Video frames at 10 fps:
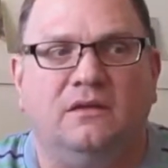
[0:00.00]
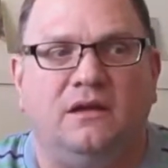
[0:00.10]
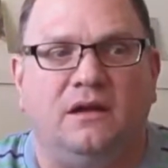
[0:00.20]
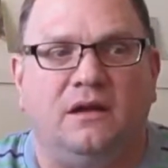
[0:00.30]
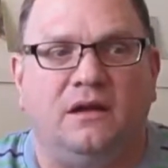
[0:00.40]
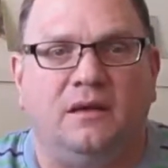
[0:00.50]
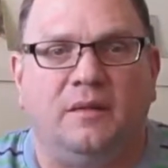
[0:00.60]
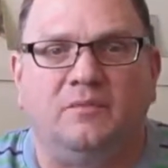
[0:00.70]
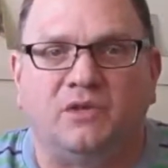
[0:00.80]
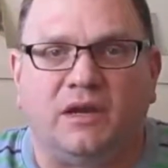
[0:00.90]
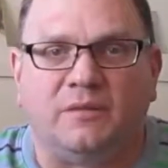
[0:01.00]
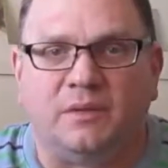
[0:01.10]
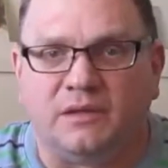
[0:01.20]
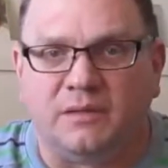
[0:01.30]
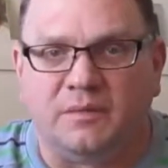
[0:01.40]
I'm trying to
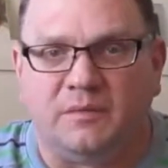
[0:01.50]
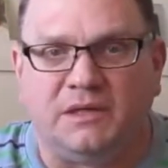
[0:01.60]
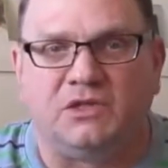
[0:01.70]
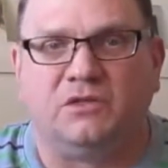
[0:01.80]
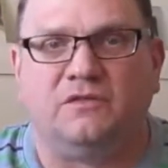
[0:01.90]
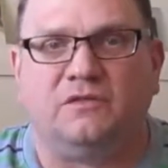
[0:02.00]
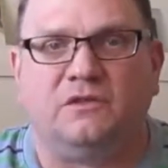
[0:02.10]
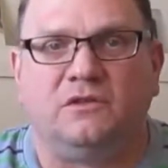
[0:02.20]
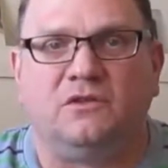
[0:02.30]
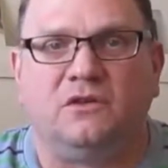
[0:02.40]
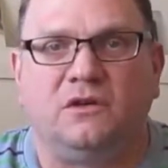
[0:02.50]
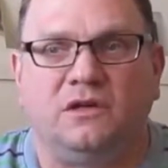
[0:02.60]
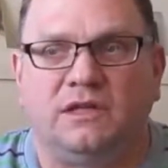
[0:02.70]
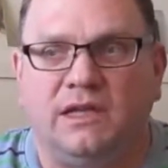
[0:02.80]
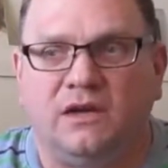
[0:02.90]
build up a ministry for the
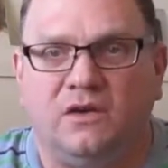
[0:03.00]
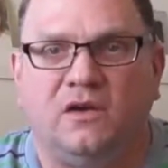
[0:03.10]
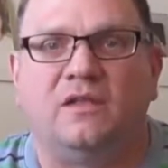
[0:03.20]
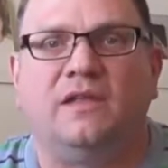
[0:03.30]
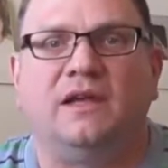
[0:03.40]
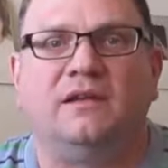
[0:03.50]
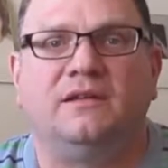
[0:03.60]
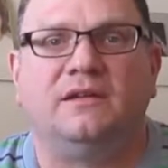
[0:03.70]
Lord, and now all that,